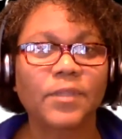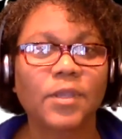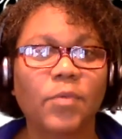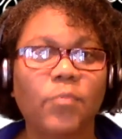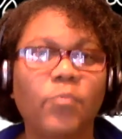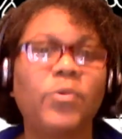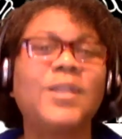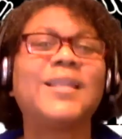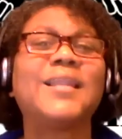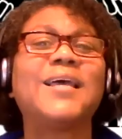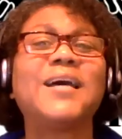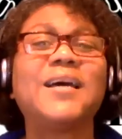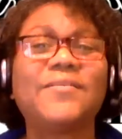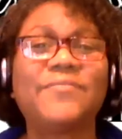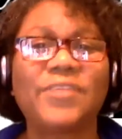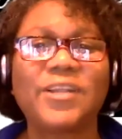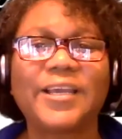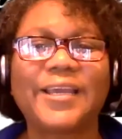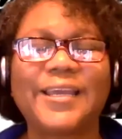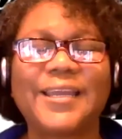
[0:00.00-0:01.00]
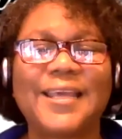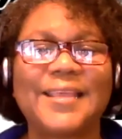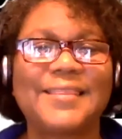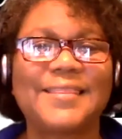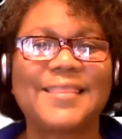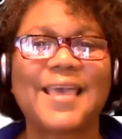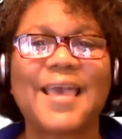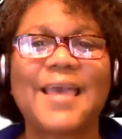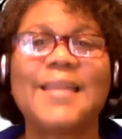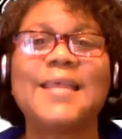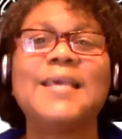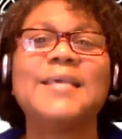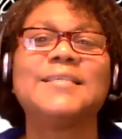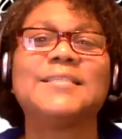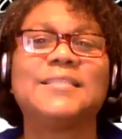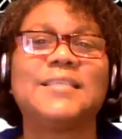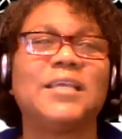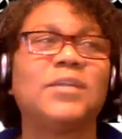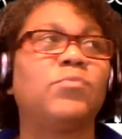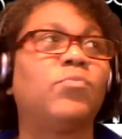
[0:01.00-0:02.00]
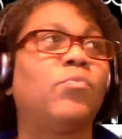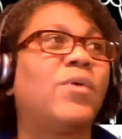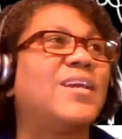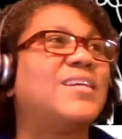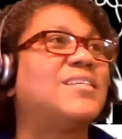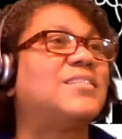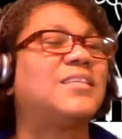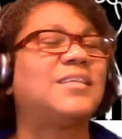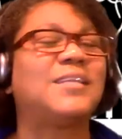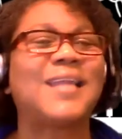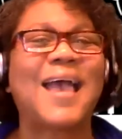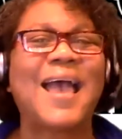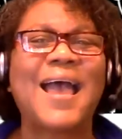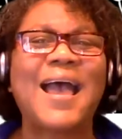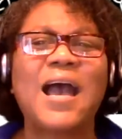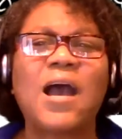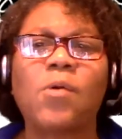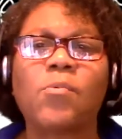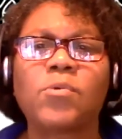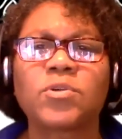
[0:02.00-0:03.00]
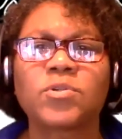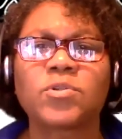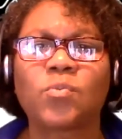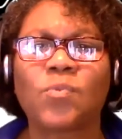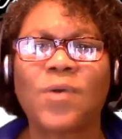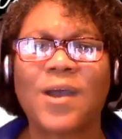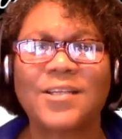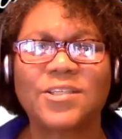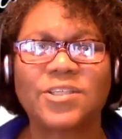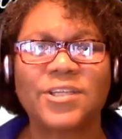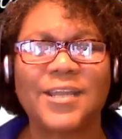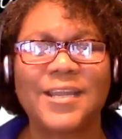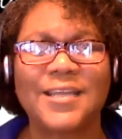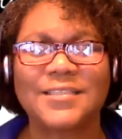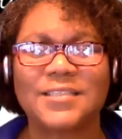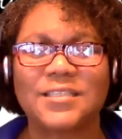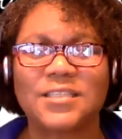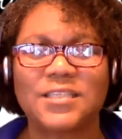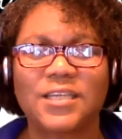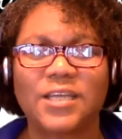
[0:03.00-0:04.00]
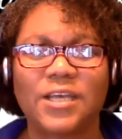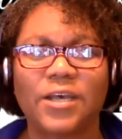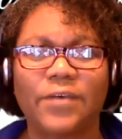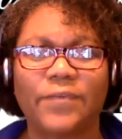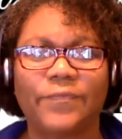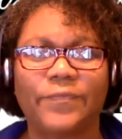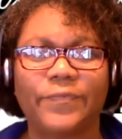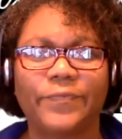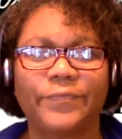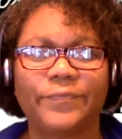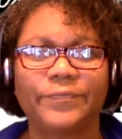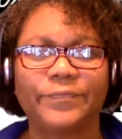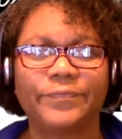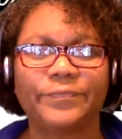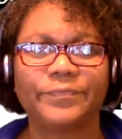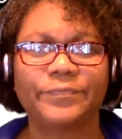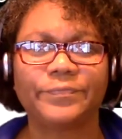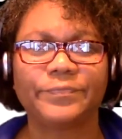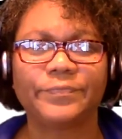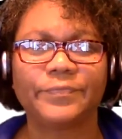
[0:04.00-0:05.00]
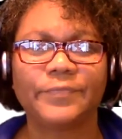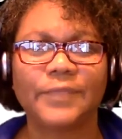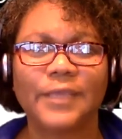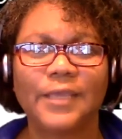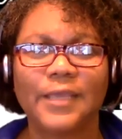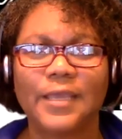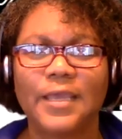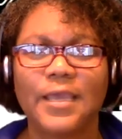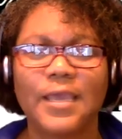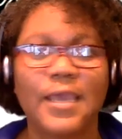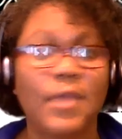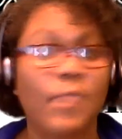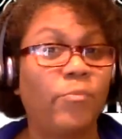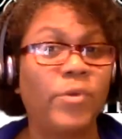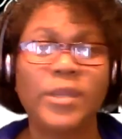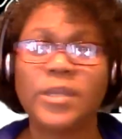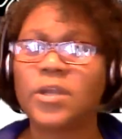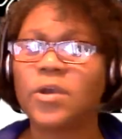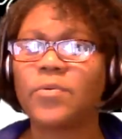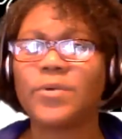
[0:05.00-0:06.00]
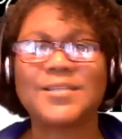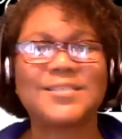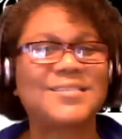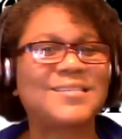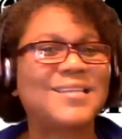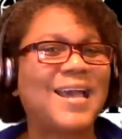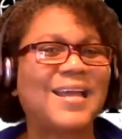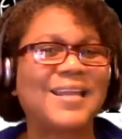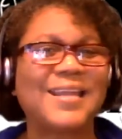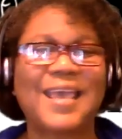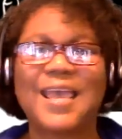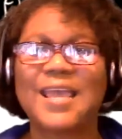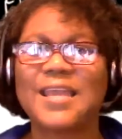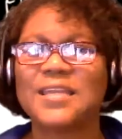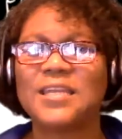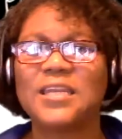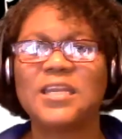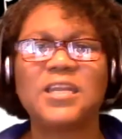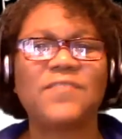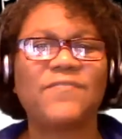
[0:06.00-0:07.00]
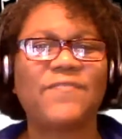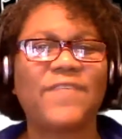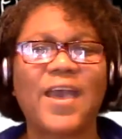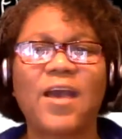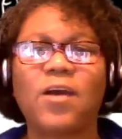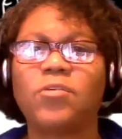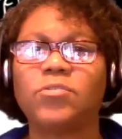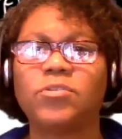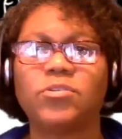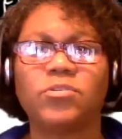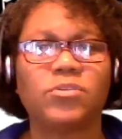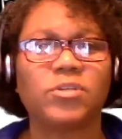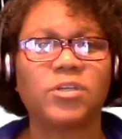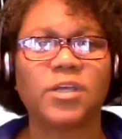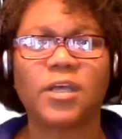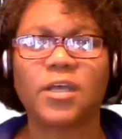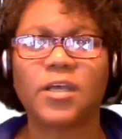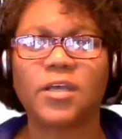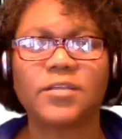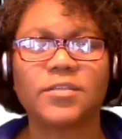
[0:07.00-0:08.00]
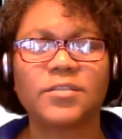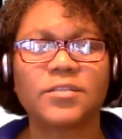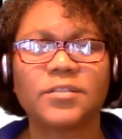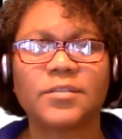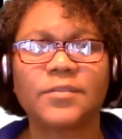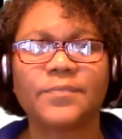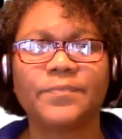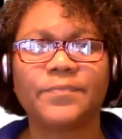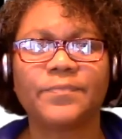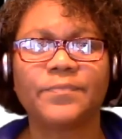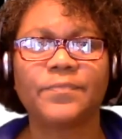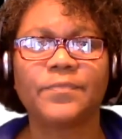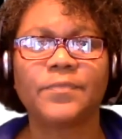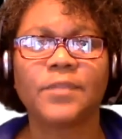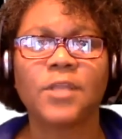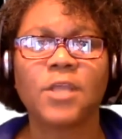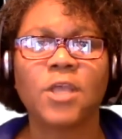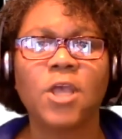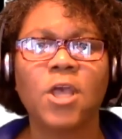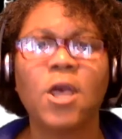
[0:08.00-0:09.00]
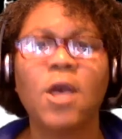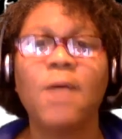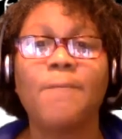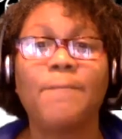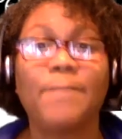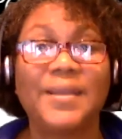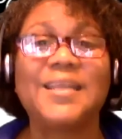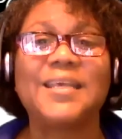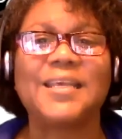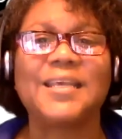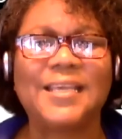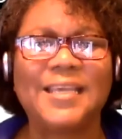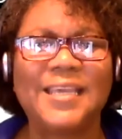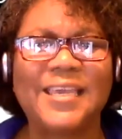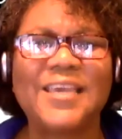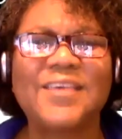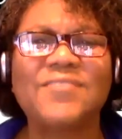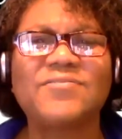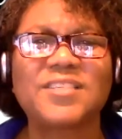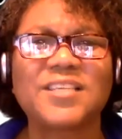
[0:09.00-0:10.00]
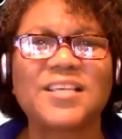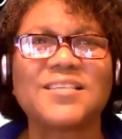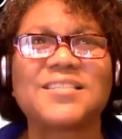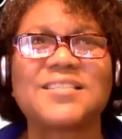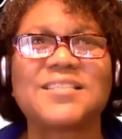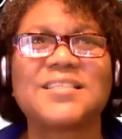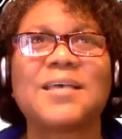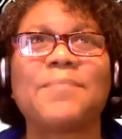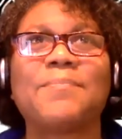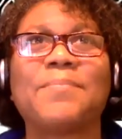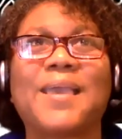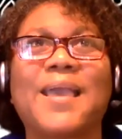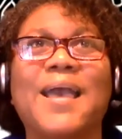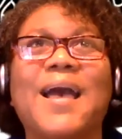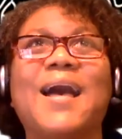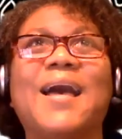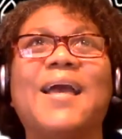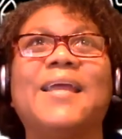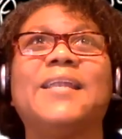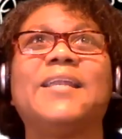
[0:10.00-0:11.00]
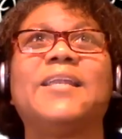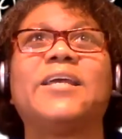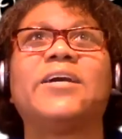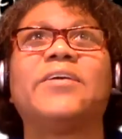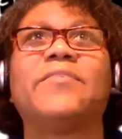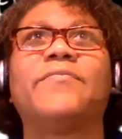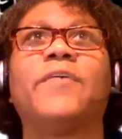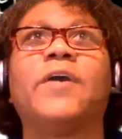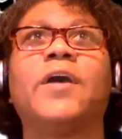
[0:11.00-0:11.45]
We love looking at that, sitting wasting hours watching that stuff. We know it's not adding any value to us, but it gives us some kind of